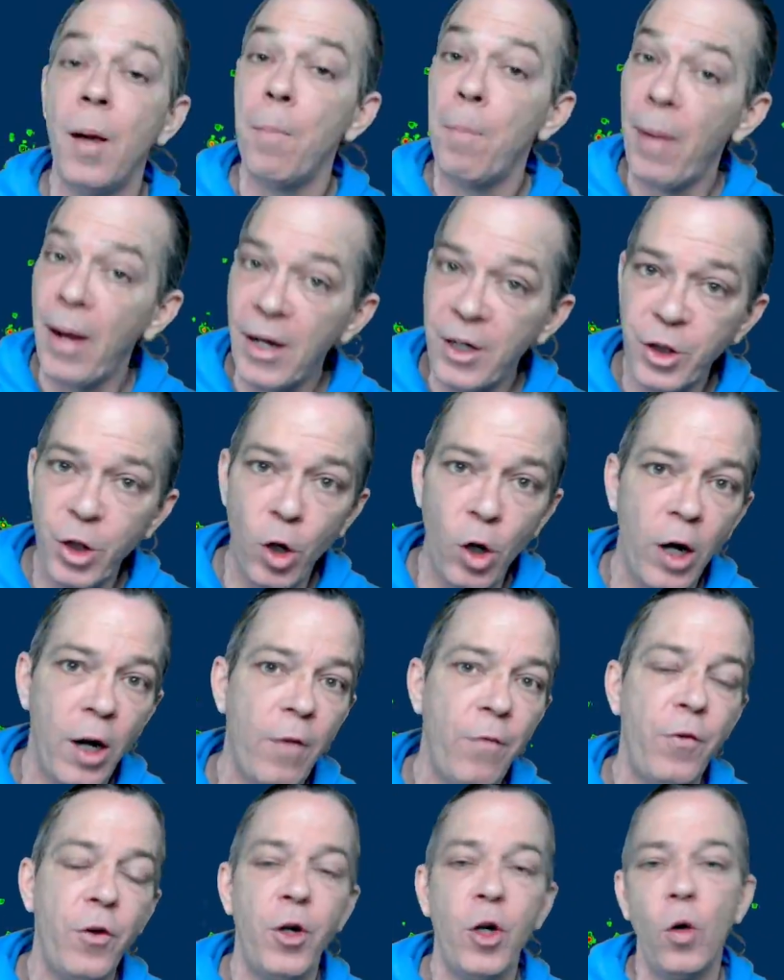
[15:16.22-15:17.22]
Make sure
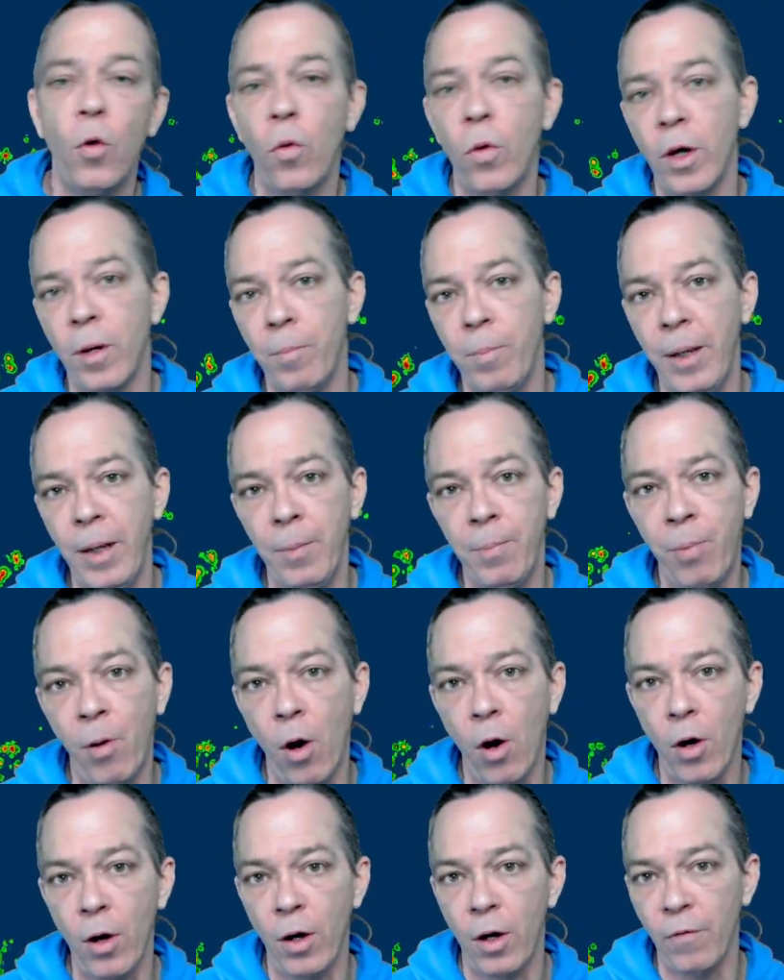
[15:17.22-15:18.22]
if you do want to be
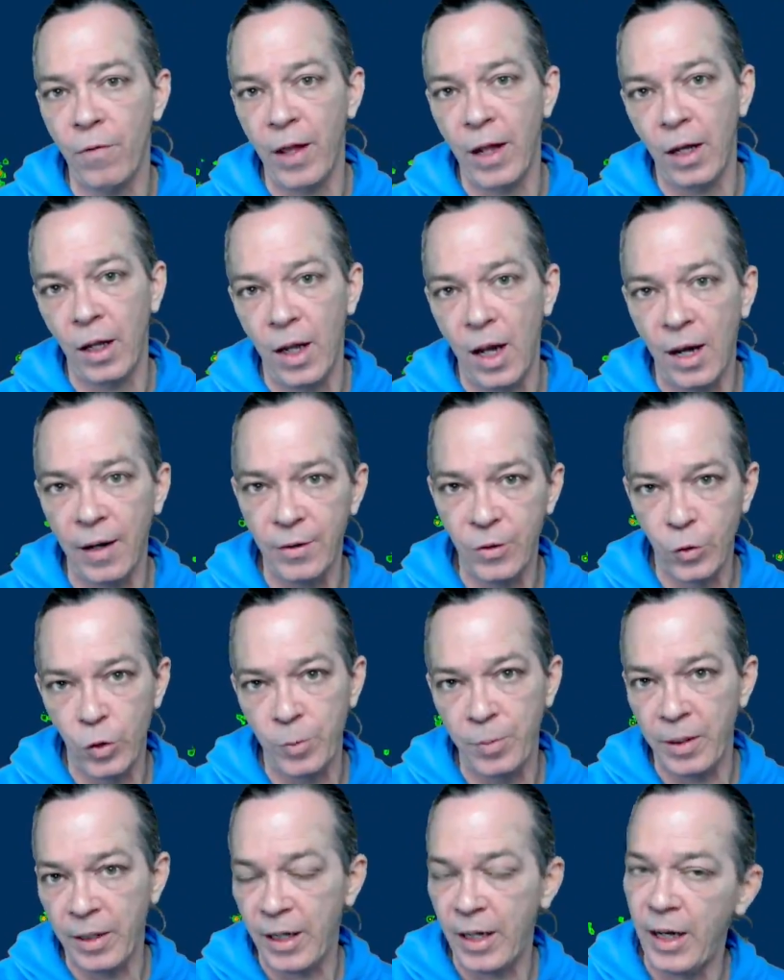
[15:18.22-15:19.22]
part of that live
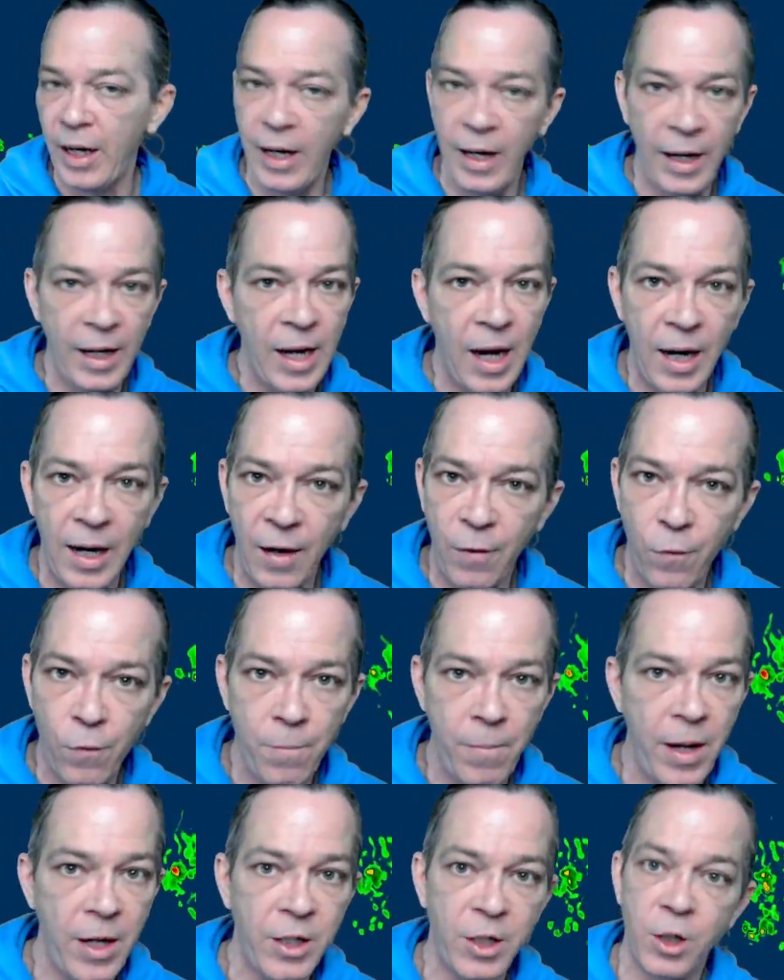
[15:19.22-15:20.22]
stream to get any kind of
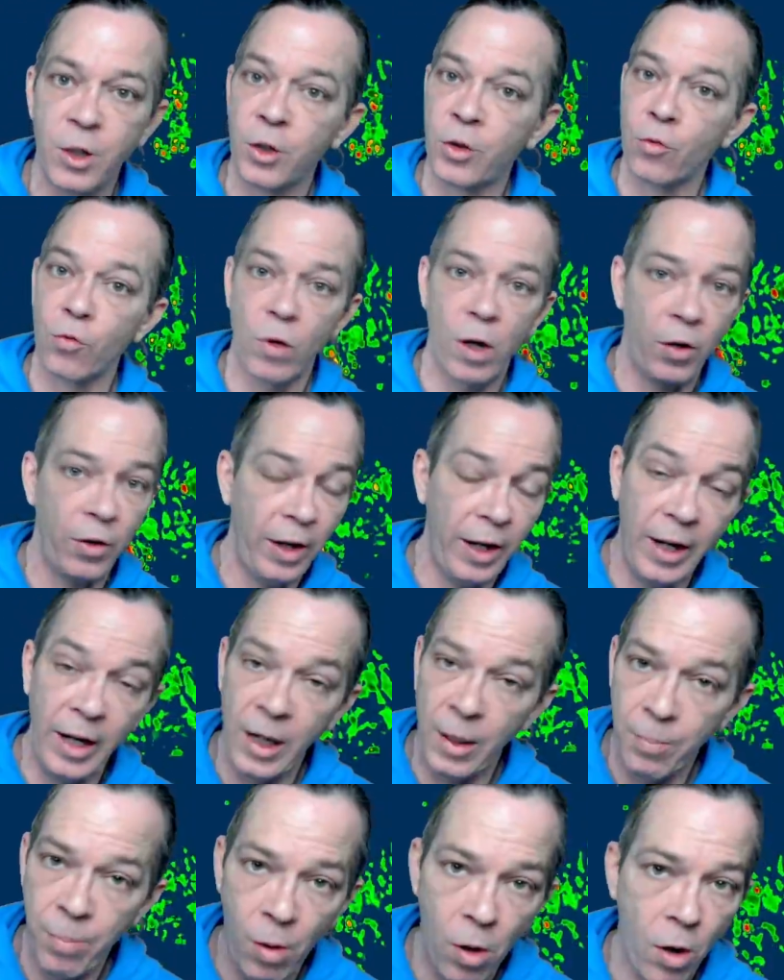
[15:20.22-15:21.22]
information throughout
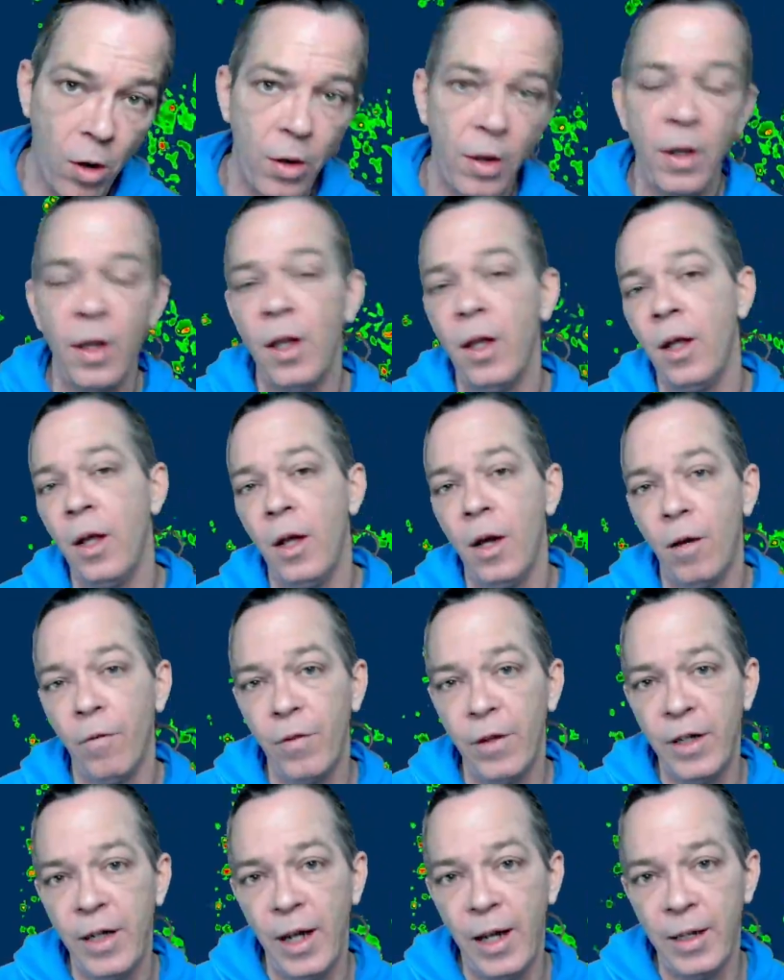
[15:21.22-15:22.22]
any part of
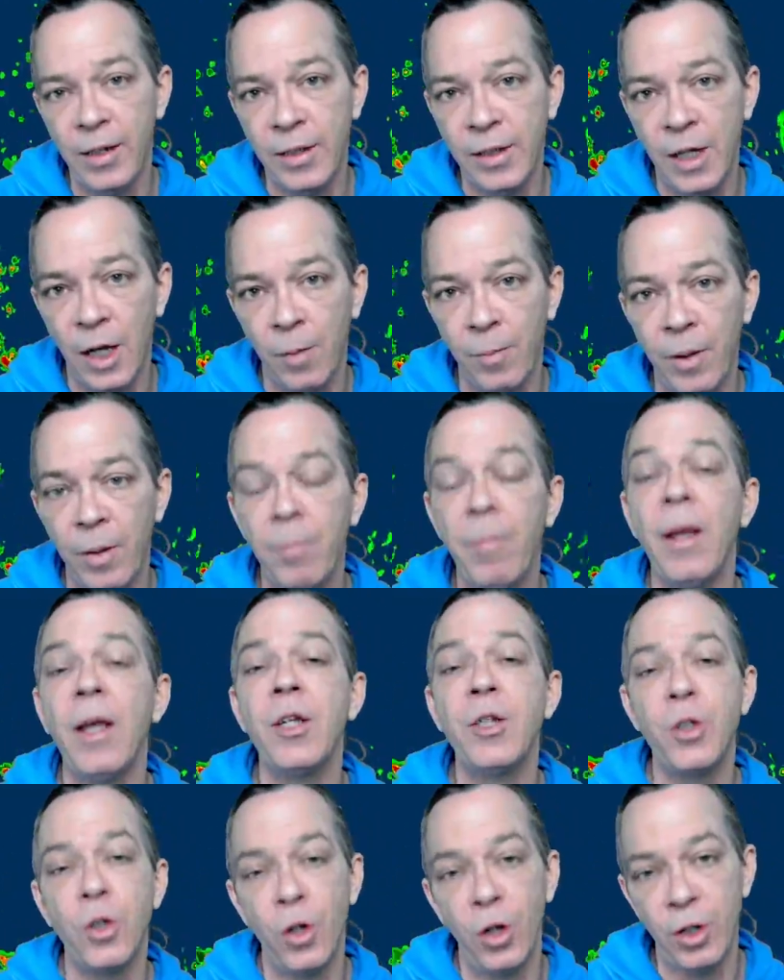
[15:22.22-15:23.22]
the day's comment, make
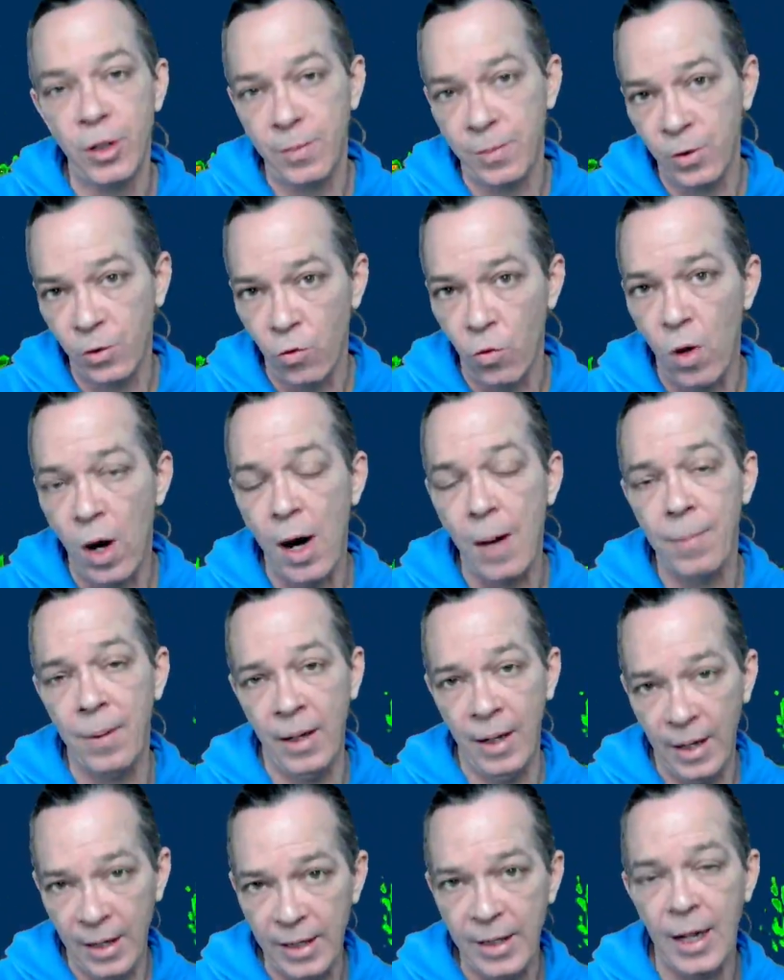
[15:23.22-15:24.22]
sure you subscribe and
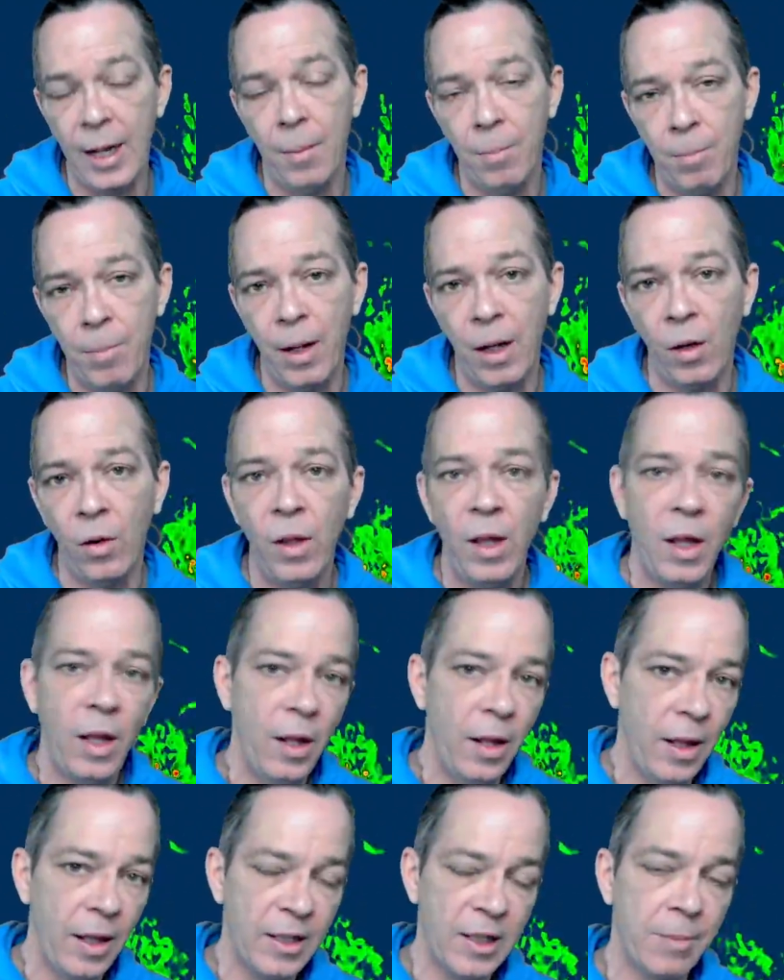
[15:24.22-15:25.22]
hit that bell.
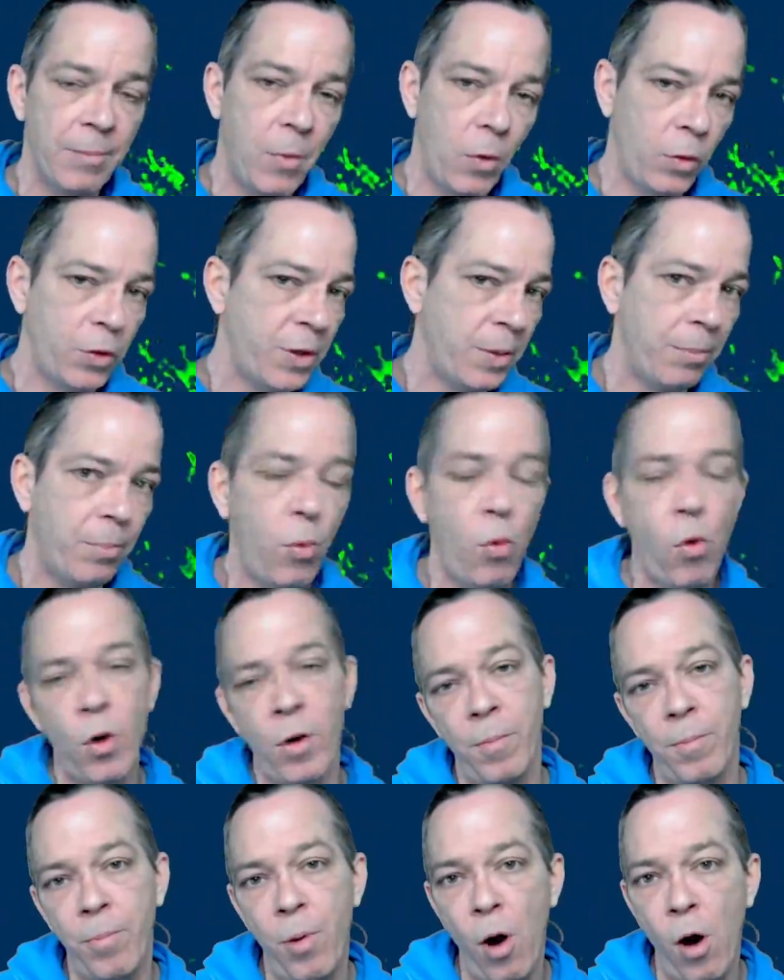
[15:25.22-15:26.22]
That's the most
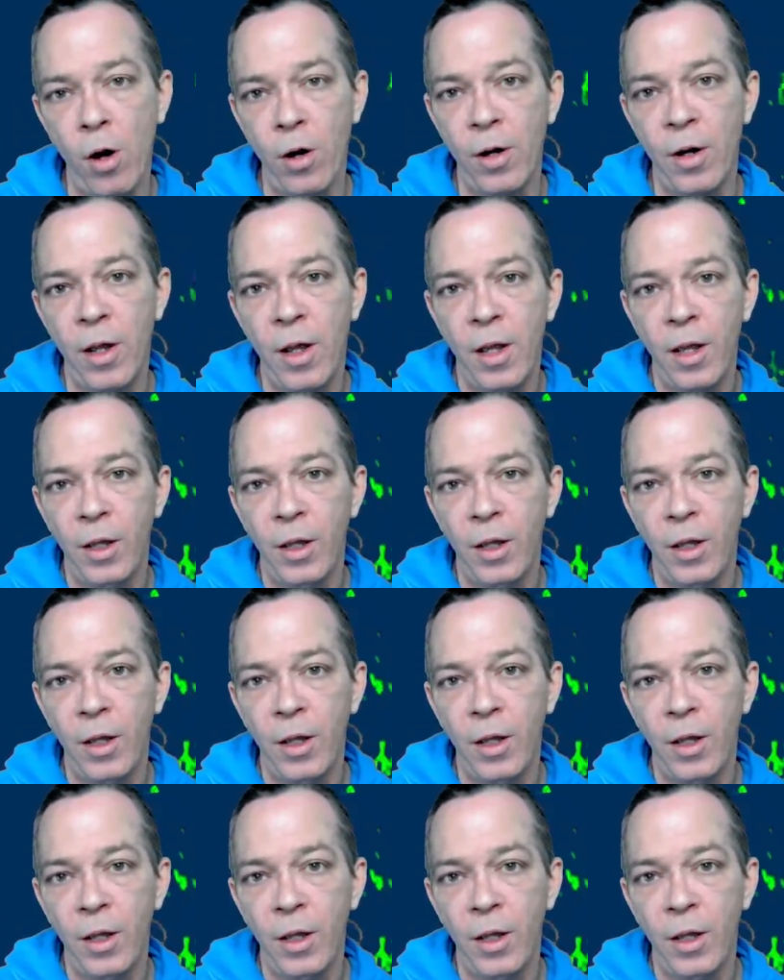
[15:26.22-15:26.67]
important part.